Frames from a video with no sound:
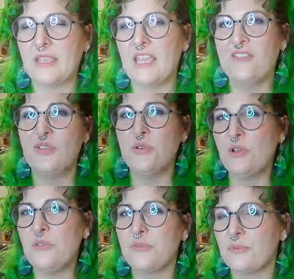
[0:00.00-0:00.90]
If you
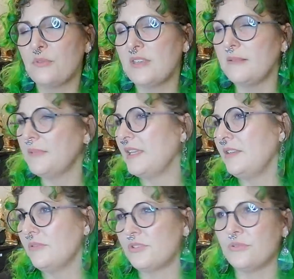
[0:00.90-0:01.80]
go through them and
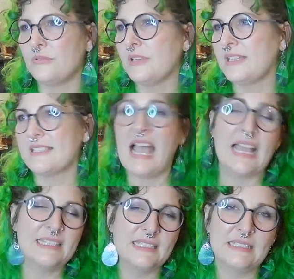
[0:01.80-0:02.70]
you do
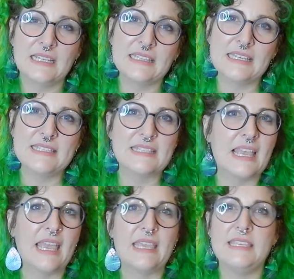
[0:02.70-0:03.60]
exactly like they
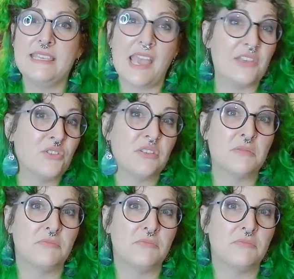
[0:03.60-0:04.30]
say, yes.